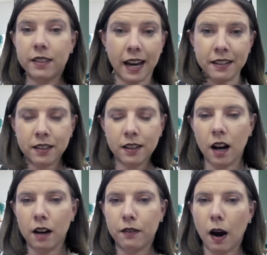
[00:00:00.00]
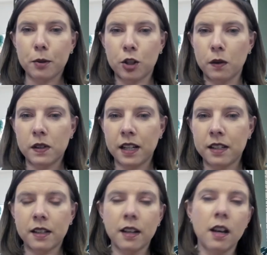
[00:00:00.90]
set of
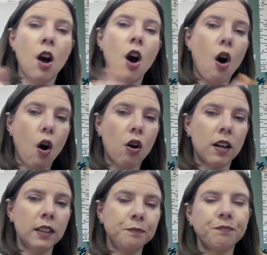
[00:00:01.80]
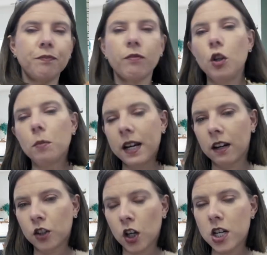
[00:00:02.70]
opportunities, or you might
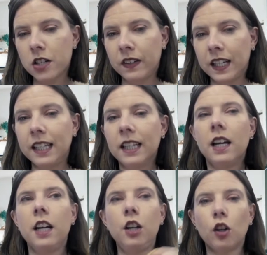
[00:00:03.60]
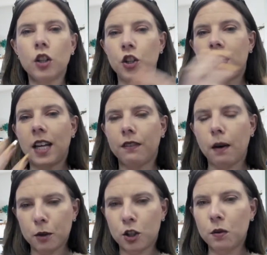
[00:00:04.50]
alternatively look at your set of
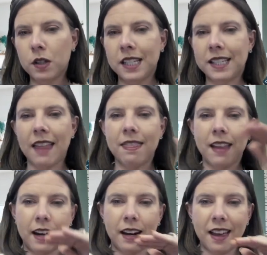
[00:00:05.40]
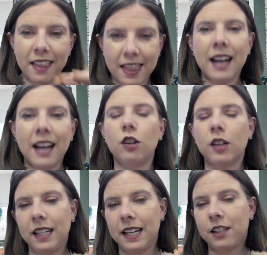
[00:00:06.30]
opportunities and then, then look
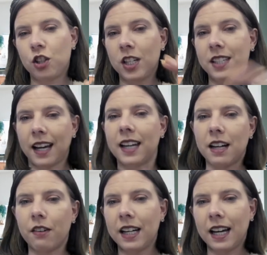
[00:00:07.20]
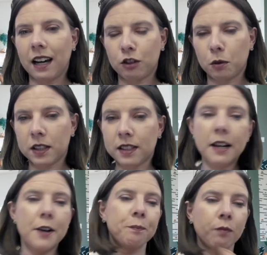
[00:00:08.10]
at E S G secondarily afterwards.
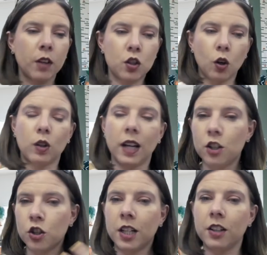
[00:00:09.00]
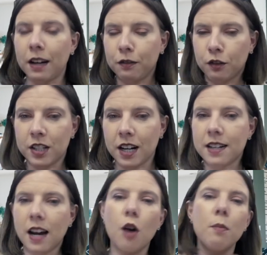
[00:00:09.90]
So can I just hear that for a
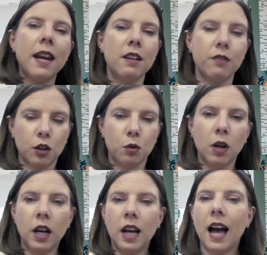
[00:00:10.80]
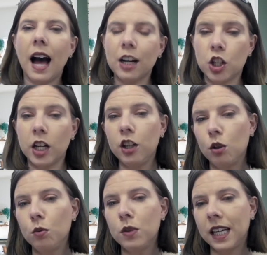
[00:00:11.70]
start? How many of you actually
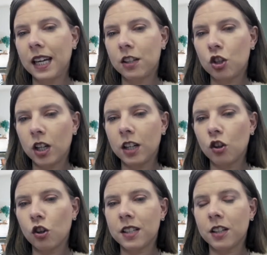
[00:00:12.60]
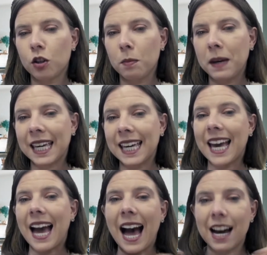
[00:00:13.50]
use E S G in your decision making
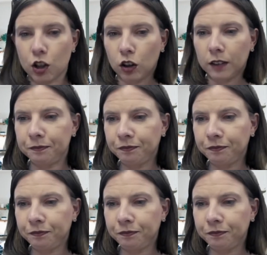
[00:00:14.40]
at all?